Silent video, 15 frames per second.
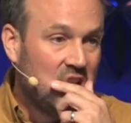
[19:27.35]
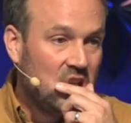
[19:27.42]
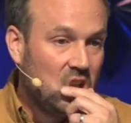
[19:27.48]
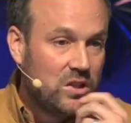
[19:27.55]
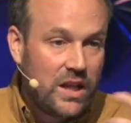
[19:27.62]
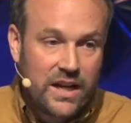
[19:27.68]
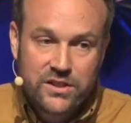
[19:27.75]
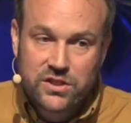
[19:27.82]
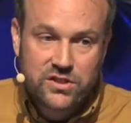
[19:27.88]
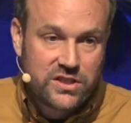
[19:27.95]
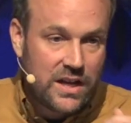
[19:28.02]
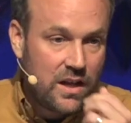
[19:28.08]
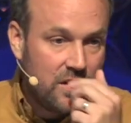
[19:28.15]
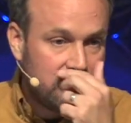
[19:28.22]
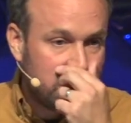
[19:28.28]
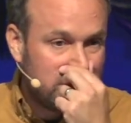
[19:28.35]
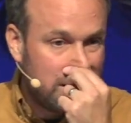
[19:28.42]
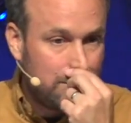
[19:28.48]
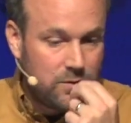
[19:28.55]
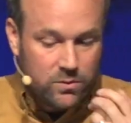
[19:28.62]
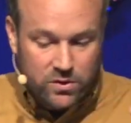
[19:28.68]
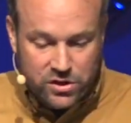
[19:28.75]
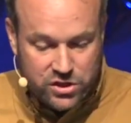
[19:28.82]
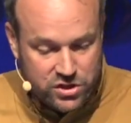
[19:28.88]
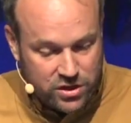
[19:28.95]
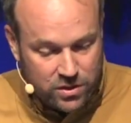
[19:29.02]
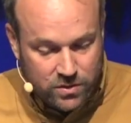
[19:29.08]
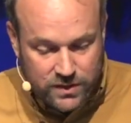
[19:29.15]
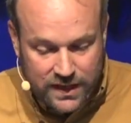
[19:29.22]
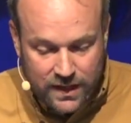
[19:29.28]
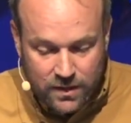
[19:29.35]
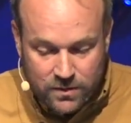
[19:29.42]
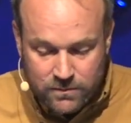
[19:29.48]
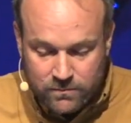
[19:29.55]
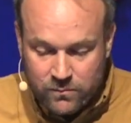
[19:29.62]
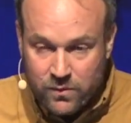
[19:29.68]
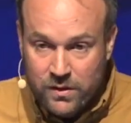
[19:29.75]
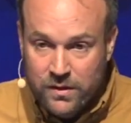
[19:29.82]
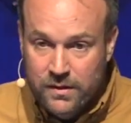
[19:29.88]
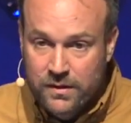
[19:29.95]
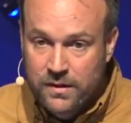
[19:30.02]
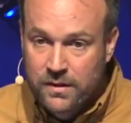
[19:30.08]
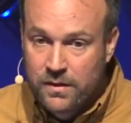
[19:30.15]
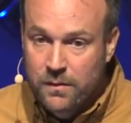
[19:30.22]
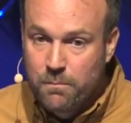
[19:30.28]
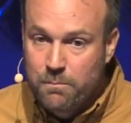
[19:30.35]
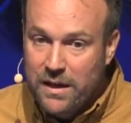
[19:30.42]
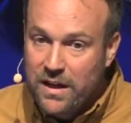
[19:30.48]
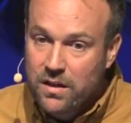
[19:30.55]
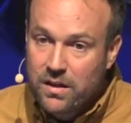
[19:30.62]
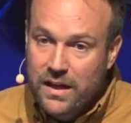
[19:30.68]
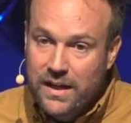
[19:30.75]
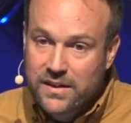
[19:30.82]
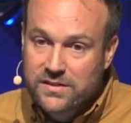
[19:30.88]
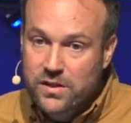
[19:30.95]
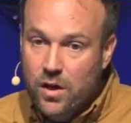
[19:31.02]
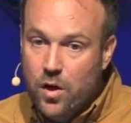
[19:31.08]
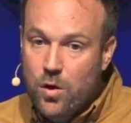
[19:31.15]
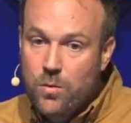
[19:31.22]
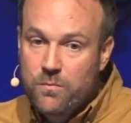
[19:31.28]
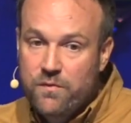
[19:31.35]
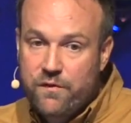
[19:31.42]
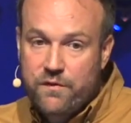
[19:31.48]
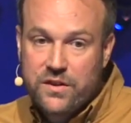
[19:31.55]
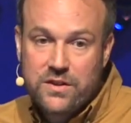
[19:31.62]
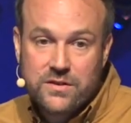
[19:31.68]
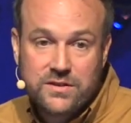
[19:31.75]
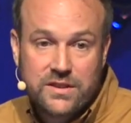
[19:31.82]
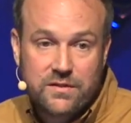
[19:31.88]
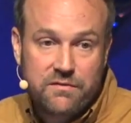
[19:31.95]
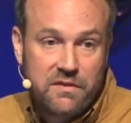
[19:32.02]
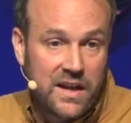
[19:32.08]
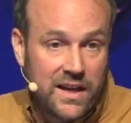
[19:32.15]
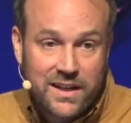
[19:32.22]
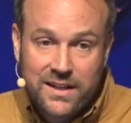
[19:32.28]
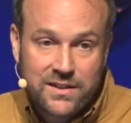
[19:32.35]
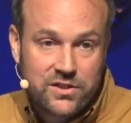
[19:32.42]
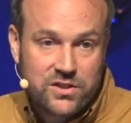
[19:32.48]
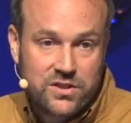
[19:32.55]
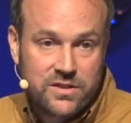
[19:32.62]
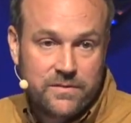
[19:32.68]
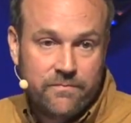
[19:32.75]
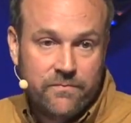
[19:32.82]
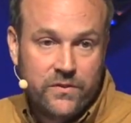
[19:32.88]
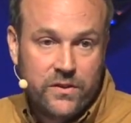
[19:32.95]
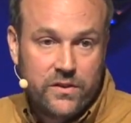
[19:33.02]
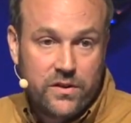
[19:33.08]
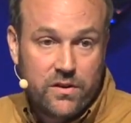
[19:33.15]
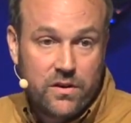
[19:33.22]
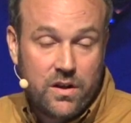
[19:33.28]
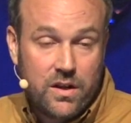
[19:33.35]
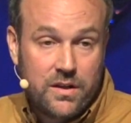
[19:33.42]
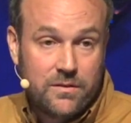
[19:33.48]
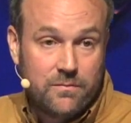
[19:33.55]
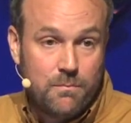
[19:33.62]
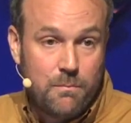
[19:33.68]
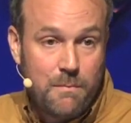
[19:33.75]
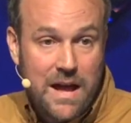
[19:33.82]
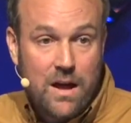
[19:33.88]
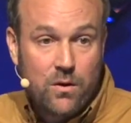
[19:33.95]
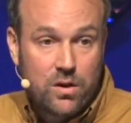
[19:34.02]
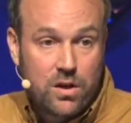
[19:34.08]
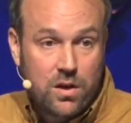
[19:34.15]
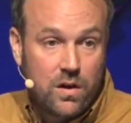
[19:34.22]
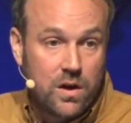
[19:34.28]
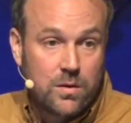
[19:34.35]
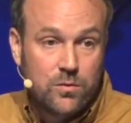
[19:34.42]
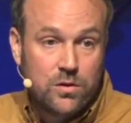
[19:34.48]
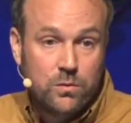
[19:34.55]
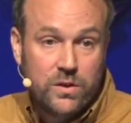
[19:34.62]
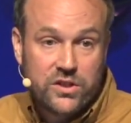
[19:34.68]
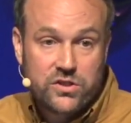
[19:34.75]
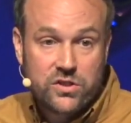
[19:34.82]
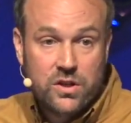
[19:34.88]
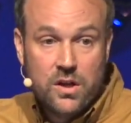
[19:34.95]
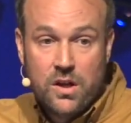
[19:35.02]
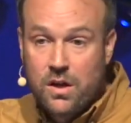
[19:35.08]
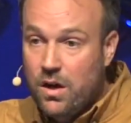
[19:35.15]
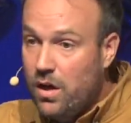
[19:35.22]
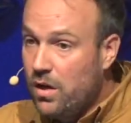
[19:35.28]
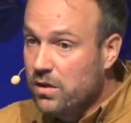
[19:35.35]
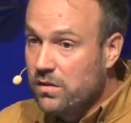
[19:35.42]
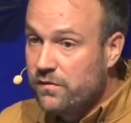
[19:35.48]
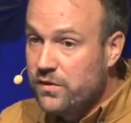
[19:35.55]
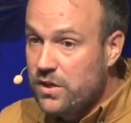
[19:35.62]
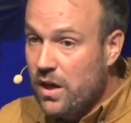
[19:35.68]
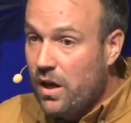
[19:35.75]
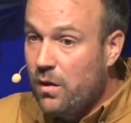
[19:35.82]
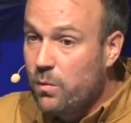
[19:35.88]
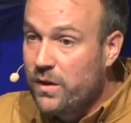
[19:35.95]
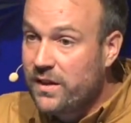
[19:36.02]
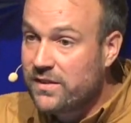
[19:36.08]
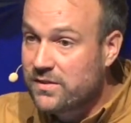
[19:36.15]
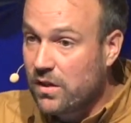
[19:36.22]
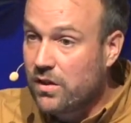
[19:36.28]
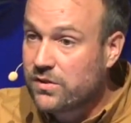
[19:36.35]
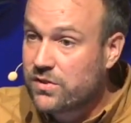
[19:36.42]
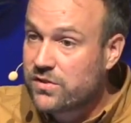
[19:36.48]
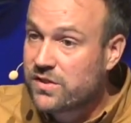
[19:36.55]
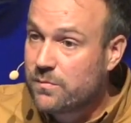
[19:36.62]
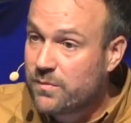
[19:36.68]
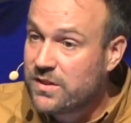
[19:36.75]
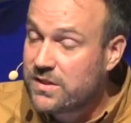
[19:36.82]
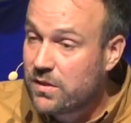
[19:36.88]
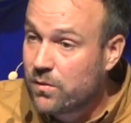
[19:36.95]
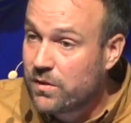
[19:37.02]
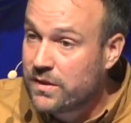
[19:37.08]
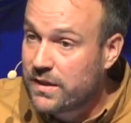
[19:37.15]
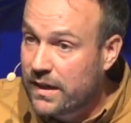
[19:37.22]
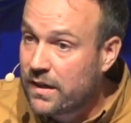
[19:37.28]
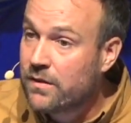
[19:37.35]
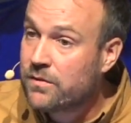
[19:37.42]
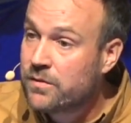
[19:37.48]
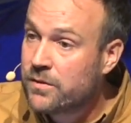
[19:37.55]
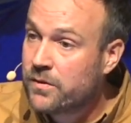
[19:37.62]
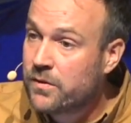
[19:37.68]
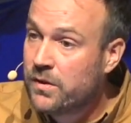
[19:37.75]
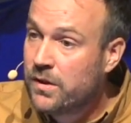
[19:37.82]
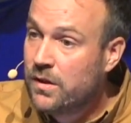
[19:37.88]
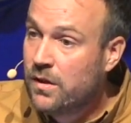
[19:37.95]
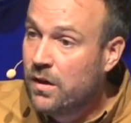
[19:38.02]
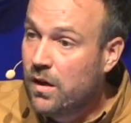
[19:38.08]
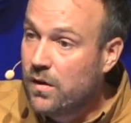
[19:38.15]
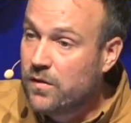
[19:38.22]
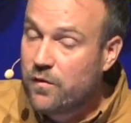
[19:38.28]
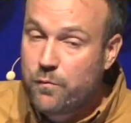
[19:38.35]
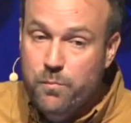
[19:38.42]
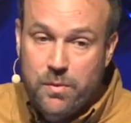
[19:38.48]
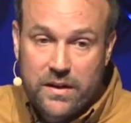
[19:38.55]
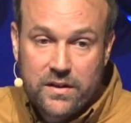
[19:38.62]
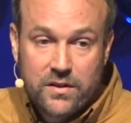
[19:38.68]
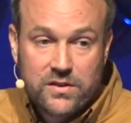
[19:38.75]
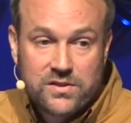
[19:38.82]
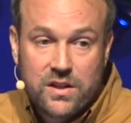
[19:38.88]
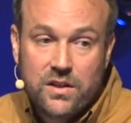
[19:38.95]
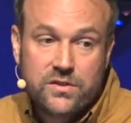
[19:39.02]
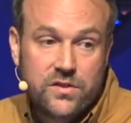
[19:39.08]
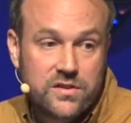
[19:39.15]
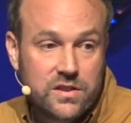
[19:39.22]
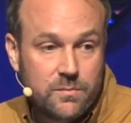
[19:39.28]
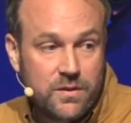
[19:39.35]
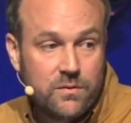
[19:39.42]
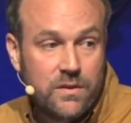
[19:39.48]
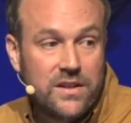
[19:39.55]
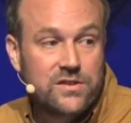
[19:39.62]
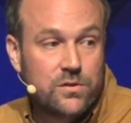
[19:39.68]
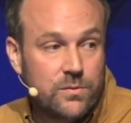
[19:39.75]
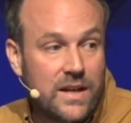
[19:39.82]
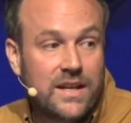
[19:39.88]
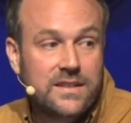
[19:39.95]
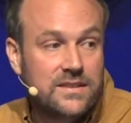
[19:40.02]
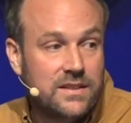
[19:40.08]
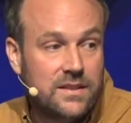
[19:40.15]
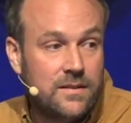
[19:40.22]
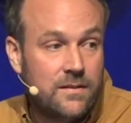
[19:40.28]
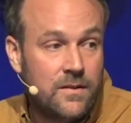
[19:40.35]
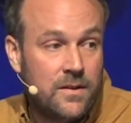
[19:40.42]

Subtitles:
Elijah challenges them to a showdown. Baal has home field advantage. They're on Mount Carmel, which all of Yahweh's altars have been torn down. All of Baal's altars have been resurrected.